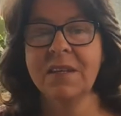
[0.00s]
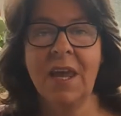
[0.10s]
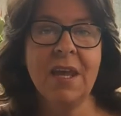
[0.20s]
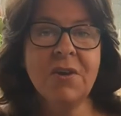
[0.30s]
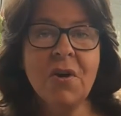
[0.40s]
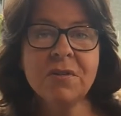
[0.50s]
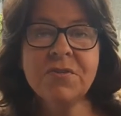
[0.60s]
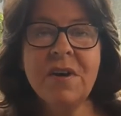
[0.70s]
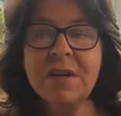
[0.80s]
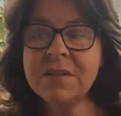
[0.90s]
In
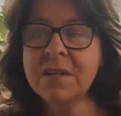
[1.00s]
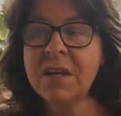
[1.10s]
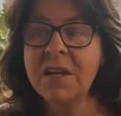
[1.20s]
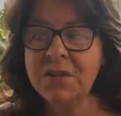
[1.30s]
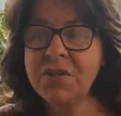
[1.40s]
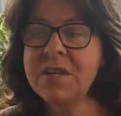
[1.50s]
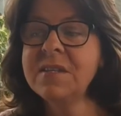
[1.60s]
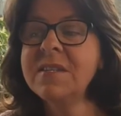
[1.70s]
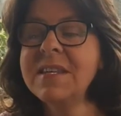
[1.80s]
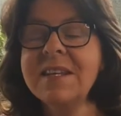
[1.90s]
contrast,
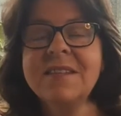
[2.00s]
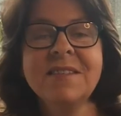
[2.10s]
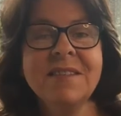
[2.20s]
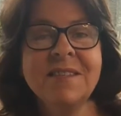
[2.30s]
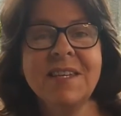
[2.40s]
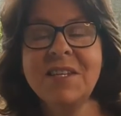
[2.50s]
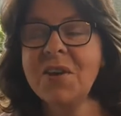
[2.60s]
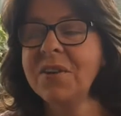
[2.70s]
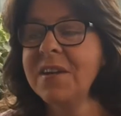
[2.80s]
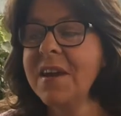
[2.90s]
Jesus enters the city
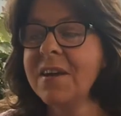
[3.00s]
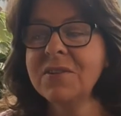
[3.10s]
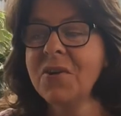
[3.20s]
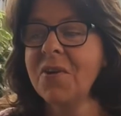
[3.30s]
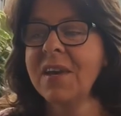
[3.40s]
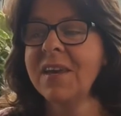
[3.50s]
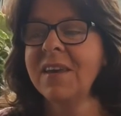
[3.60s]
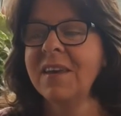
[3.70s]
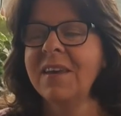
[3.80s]
on a young donkey,